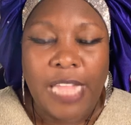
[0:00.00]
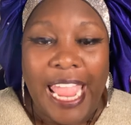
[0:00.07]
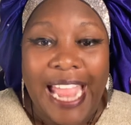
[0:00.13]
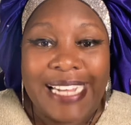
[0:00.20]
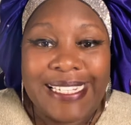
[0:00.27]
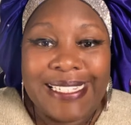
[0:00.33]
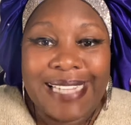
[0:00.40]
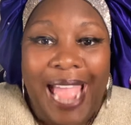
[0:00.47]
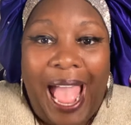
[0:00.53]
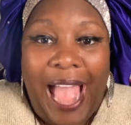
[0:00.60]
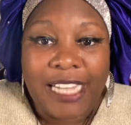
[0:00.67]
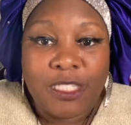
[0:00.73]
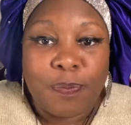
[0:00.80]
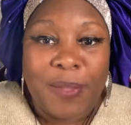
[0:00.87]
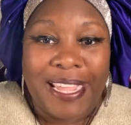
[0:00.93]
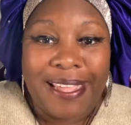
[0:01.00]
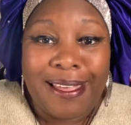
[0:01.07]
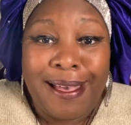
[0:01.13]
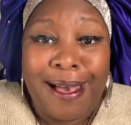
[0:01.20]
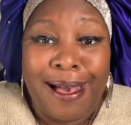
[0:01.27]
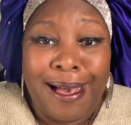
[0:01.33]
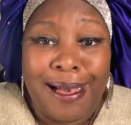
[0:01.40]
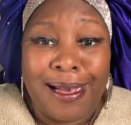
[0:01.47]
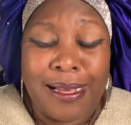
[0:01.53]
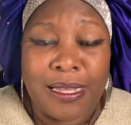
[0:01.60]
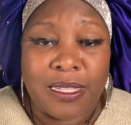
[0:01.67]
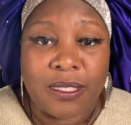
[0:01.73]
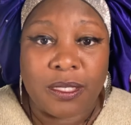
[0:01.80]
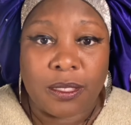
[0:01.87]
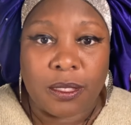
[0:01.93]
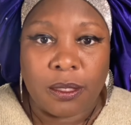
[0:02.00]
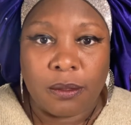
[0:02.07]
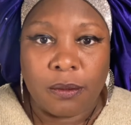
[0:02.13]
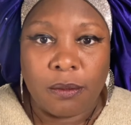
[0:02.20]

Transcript: not because